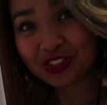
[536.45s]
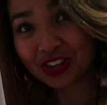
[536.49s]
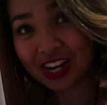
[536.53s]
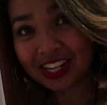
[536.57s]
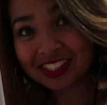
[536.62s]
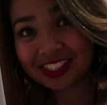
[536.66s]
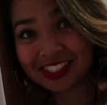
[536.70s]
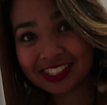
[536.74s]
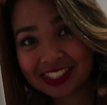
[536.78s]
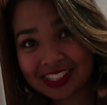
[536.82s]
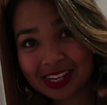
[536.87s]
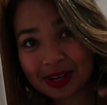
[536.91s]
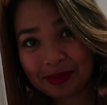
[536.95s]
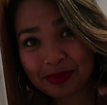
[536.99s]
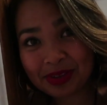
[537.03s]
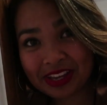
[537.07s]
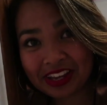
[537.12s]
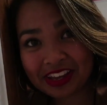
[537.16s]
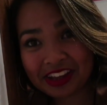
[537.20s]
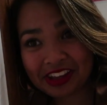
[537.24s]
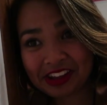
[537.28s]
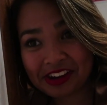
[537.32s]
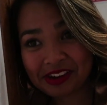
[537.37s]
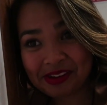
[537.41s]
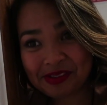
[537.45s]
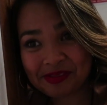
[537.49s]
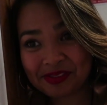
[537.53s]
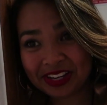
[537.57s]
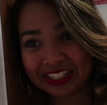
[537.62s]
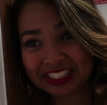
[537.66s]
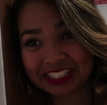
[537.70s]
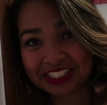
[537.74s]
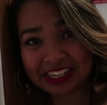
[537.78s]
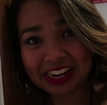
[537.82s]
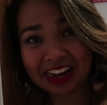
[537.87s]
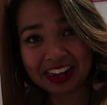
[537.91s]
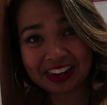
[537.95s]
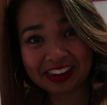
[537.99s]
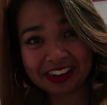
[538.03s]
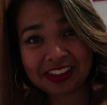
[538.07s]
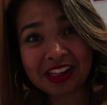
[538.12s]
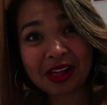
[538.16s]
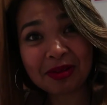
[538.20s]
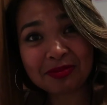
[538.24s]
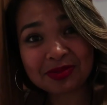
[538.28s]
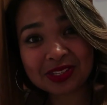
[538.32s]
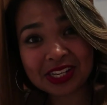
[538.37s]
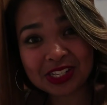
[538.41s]
trust it's gonna be an amazing night and
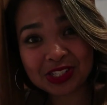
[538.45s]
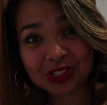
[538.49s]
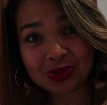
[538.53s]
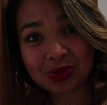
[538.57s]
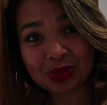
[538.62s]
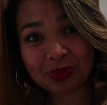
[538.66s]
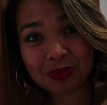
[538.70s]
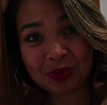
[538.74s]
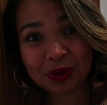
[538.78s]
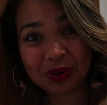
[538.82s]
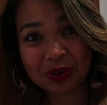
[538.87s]
I'll update you in the